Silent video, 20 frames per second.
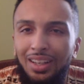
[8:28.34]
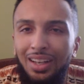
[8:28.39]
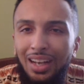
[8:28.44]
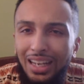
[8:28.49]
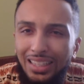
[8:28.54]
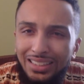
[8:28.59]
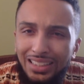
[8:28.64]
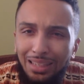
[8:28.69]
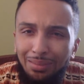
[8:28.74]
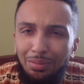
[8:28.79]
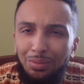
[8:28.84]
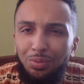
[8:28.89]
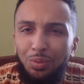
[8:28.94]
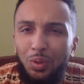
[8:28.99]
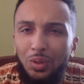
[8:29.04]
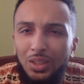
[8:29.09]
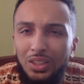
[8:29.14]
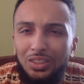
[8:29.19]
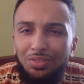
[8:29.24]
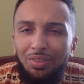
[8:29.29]
I said
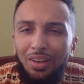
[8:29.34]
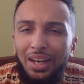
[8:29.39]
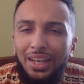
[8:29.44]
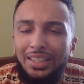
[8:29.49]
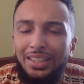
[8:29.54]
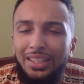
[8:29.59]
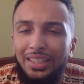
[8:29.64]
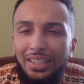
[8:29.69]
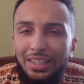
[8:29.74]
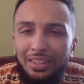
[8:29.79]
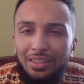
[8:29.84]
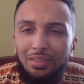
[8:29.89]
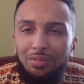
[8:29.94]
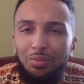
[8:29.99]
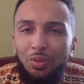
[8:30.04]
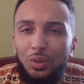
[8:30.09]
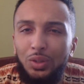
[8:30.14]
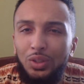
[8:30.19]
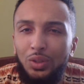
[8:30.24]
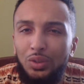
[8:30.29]
before this fight that
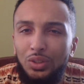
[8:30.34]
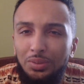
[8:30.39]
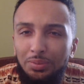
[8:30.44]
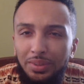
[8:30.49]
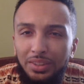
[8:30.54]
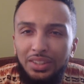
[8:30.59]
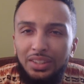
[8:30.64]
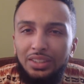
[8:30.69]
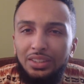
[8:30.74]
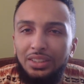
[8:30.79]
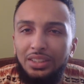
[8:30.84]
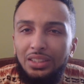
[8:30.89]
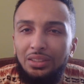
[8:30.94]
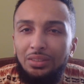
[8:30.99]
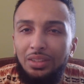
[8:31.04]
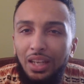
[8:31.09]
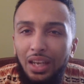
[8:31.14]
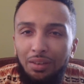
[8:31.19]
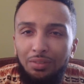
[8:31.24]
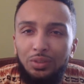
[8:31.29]
Oezdemir didn't seem
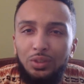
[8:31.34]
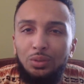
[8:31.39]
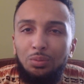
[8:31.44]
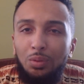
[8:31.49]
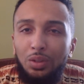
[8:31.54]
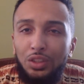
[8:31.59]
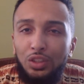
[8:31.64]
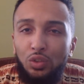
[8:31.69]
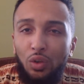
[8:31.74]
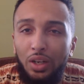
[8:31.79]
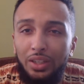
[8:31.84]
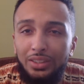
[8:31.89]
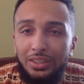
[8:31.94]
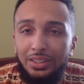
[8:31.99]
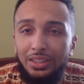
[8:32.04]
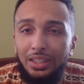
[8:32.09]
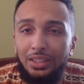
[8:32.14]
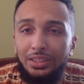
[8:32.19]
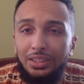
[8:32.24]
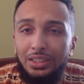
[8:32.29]
to have too much striking
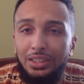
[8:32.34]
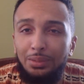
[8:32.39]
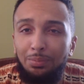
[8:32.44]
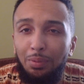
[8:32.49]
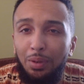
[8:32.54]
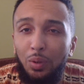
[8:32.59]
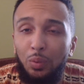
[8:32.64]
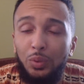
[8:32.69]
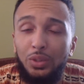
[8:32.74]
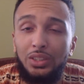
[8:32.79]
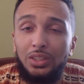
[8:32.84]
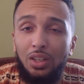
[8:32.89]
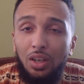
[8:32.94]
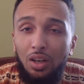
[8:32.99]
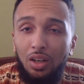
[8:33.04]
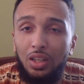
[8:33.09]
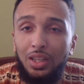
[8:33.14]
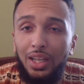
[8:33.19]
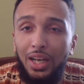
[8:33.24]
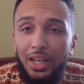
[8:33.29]
technique, but we
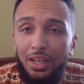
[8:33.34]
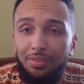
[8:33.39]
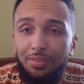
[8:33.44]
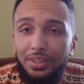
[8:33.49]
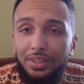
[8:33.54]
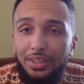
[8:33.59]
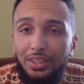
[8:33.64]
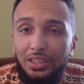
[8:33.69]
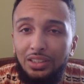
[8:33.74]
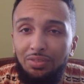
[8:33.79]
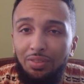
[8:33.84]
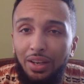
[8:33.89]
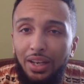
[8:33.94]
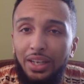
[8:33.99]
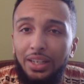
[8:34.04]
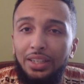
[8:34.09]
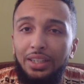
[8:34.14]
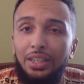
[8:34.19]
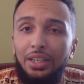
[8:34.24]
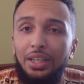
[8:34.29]
saw a lot of it in this
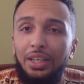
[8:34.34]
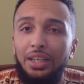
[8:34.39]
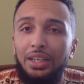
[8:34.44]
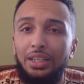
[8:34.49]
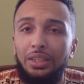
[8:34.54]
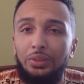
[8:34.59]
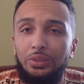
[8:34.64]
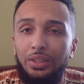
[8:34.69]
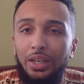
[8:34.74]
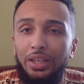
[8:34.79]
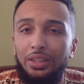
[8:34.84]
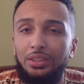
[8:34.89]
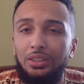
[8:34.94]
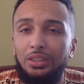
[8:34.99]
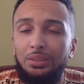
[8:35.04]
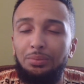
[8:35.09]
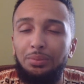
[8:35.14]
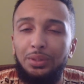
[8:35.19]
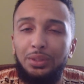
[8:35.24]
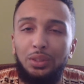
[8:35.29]
fight. He was
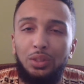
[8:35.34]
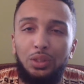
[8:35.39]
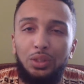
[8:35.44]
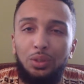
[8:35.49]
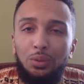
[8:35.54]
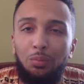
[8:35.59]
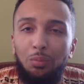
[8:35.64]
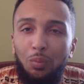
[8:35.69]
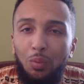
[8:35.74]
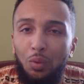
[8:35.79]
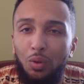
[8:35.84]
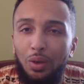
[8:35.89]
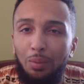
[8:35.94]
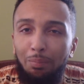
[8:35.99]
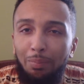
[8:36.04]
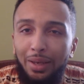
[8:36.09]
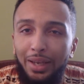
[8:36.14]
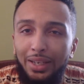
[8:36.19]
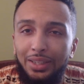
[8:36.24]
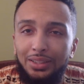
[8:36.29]
actually being a little more
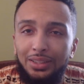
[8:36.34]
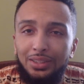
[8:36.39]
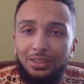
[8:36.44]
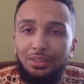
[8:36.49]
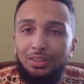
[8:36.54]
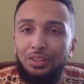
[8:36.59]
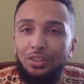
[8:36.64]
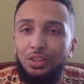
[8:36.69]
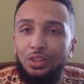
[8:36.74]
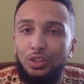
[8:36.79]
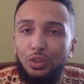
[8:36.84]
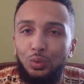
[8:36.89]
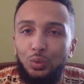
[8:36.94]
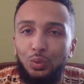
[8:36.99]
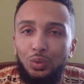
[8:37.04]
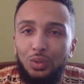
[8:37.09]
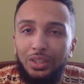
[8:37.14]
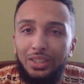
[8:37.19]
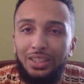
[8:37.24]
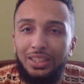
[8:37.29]
patient than
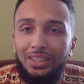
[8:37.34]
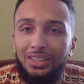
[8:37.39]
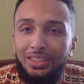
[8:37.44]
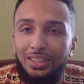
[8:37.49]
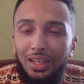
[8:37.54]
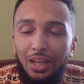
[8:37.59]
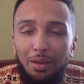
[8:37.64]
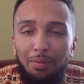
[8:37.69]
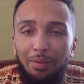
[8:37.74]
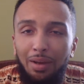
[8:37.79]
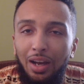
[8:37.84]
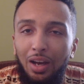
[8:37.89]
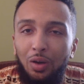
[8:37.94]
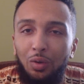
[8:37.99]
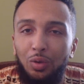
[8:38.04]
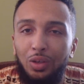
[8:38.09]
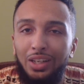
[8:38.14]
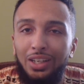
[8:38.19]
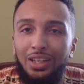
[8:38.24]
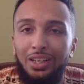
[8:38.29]
usual. He didn't come
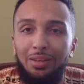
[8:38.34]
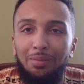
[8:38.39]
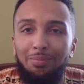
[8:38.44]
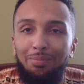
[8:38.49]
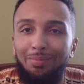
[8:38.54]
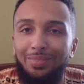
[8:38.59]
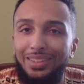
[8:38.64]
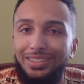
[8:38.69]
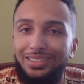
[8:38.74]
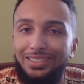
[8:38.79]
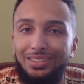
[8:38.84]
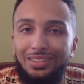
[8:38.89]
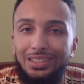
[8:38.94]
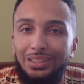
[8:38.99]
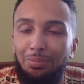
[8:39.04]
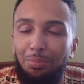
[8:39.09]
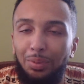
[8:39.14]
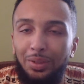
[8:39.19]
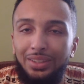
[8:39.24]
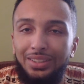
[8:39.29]
out basically
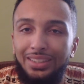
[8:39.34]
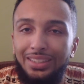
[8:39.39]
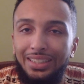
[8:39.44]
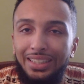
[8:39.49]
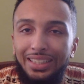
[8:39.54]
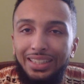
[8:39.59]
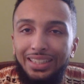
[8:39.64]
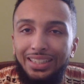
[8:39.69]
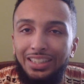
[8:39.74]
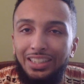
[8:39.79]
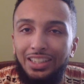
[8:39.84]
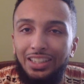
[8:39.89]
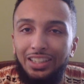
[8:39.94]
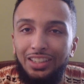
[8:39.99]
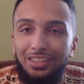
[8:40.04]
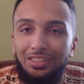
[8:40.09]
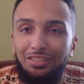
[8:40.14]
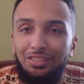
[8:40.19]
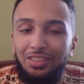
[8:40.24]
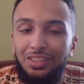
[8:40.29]
sprinting in
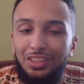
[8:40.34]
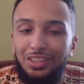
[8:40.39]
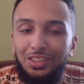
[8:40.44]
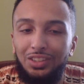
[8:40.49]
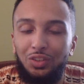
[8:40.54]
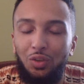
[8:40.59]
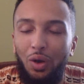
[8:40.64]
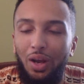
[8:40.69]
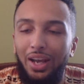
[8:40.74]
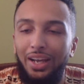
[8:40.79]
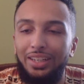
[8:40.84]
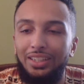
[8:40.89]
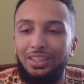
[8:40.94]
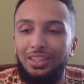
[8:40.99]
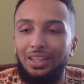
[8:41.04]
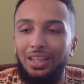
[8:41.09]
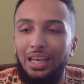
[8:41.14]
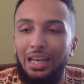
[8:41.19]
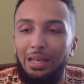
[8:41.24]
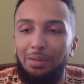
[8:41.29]
and just trying to
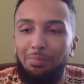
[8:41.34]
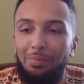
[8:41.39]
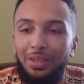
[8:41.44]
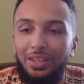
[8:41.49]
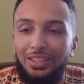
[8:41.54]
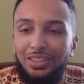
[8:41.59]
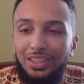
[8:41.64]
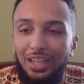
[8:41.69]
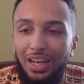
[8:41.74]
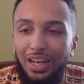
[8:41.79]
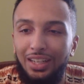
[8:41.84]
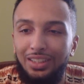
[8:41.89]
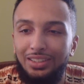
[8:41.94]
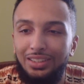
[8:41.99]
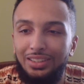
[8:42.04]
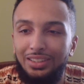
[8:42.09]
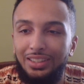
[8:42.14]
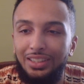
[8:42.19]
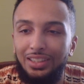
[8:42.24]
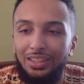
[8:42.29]
land big
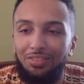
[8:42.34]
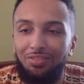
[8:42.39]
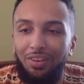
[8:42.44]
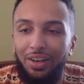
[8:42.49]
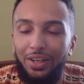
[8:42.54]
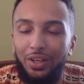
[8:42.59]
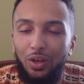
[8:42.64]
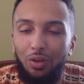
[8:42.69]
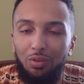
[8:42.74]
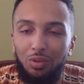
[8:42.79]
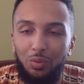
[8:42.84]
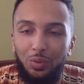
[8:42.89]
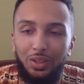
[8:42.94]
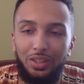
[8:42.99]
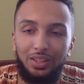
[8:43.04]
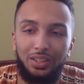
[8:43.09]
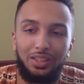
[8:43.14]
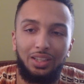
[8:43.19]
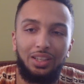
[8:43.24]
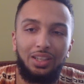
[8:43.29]
shots and get the fight over with.